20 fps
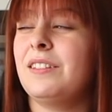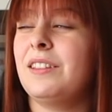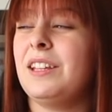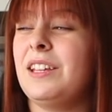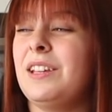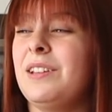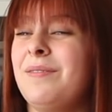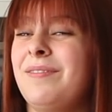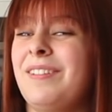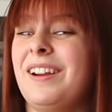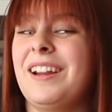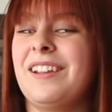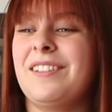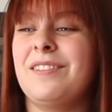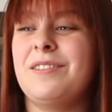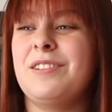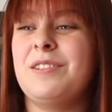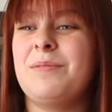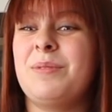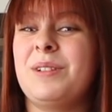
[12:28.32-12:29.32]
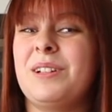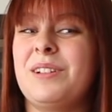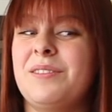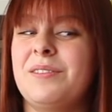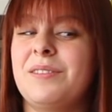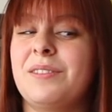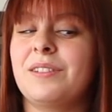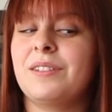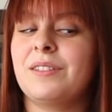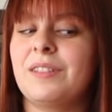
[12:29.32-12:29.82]
The regular
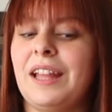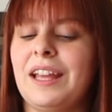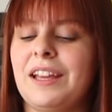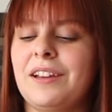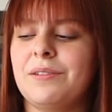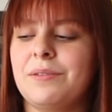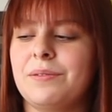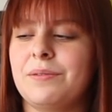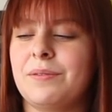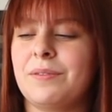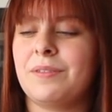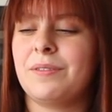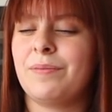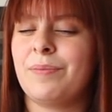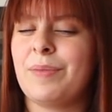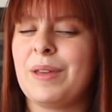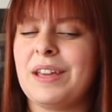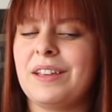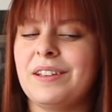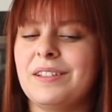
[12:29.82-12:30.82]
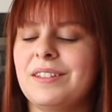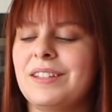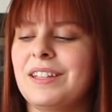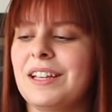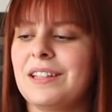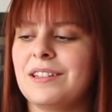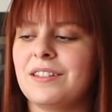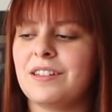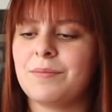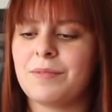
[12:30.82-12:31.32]
Duplo Lego things
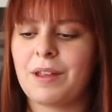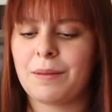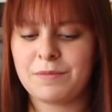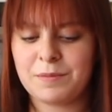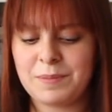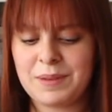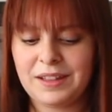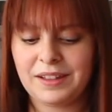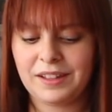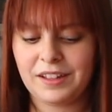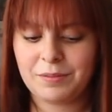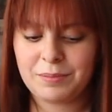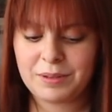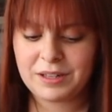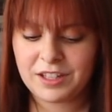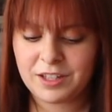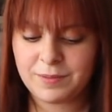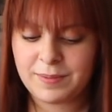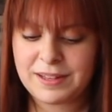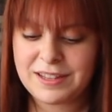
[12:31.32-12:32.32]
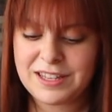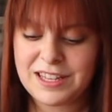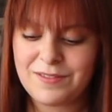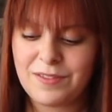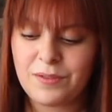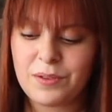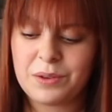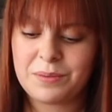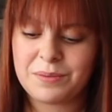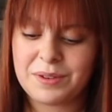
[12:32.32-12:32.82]
can sometimes be a little bit
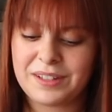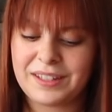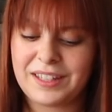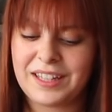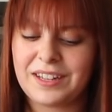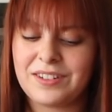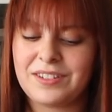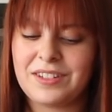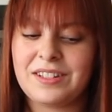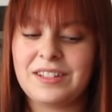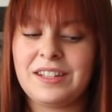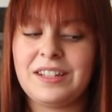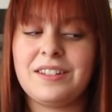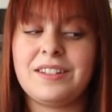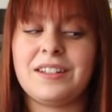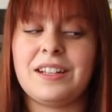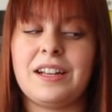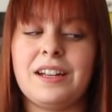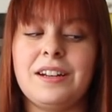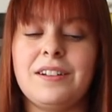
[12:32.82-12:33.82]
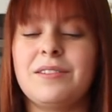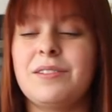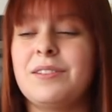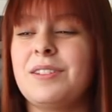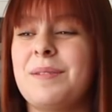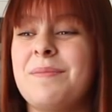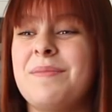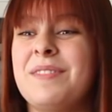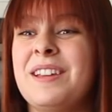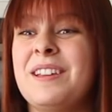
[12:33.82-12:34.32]
expensive if you want like a Disney set or
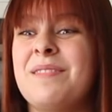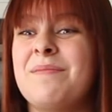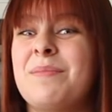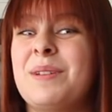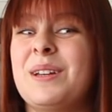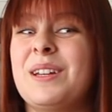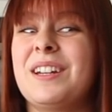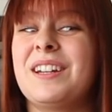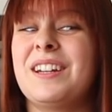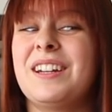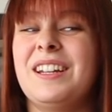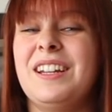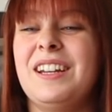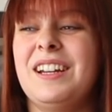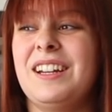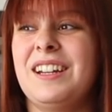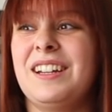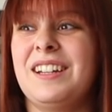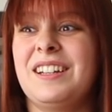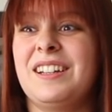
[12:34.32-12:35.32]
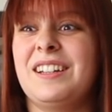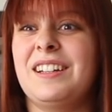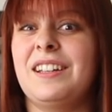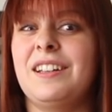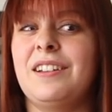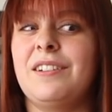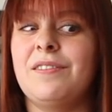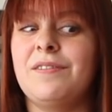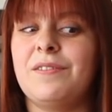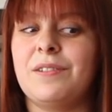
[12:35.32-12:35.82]
something, but
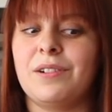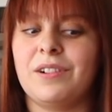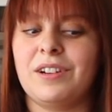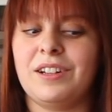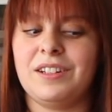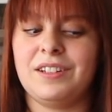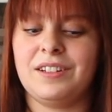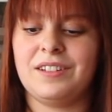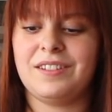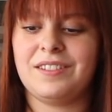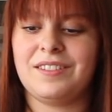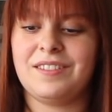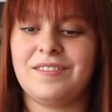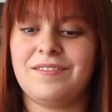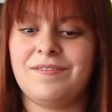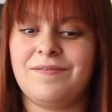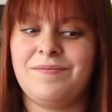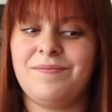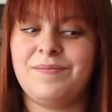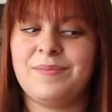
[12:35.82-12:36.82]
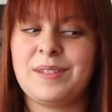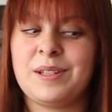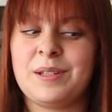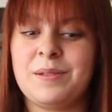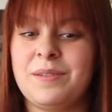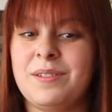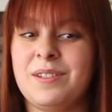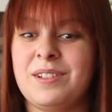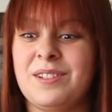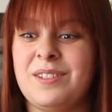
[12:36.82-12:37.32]
go for it
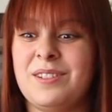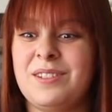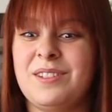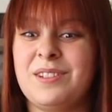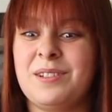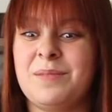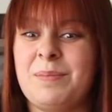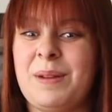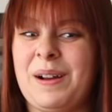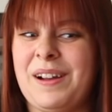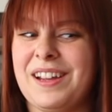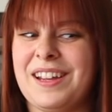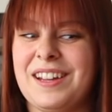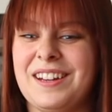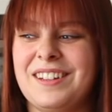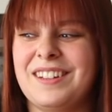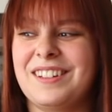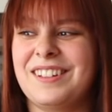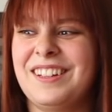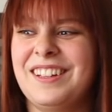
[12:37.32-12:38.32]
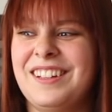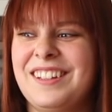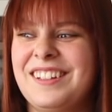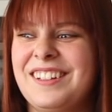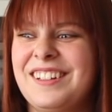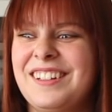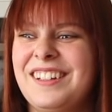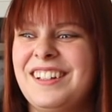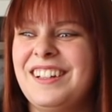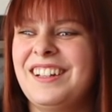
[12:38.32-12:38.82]
just just just buy it
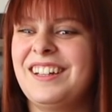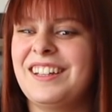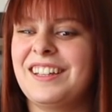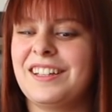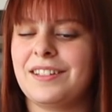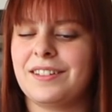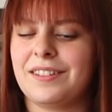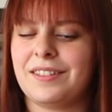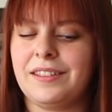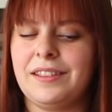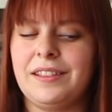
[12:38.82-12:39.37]
because